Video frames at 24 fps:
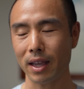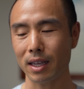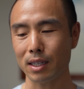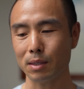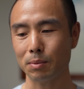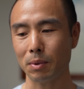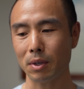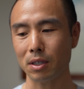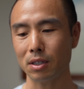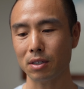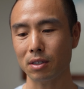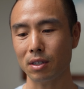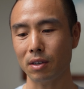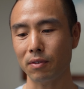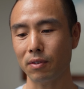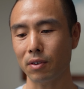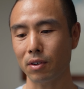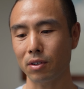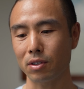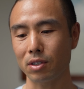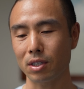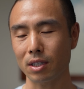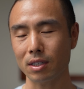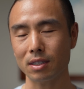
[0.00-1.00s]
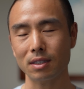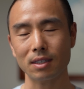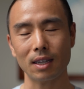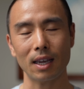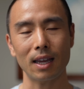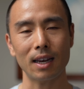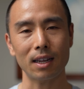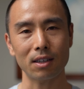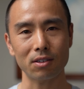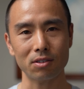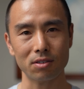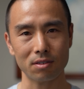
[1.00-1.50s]
especially if you're just
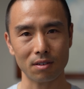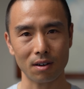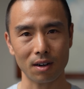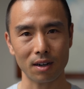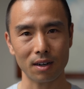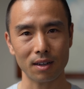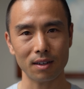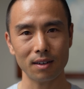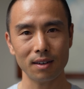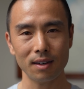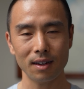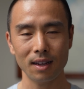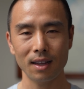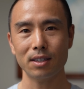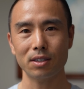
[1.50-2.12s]
getting started.